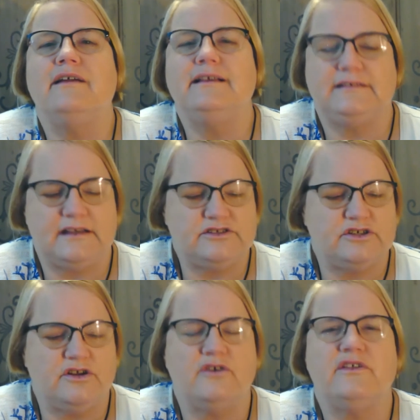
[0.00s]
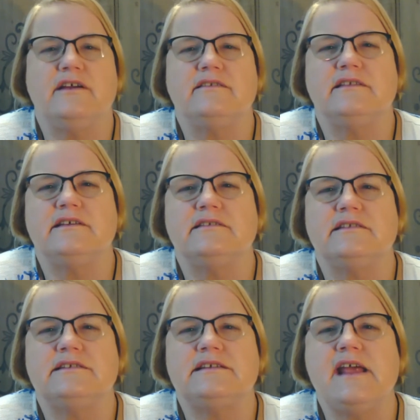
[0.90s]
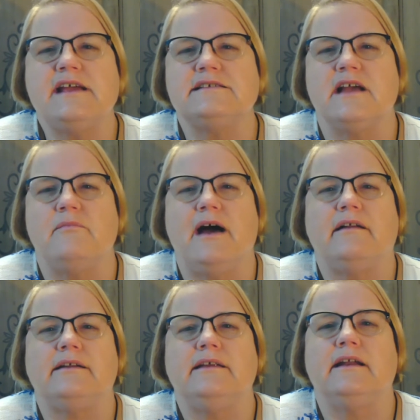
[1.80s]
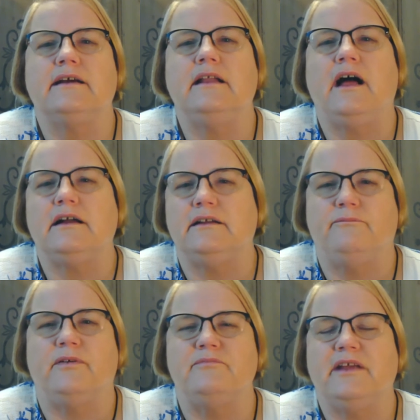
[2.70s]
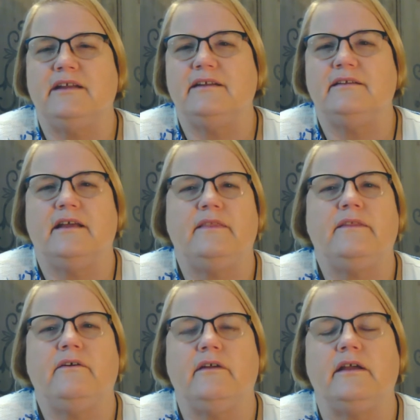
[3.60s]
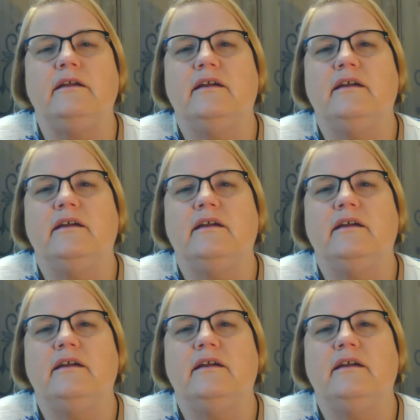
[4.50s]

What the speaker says: He says, the snakes come out at 10 o'clock from 10 to 10:30.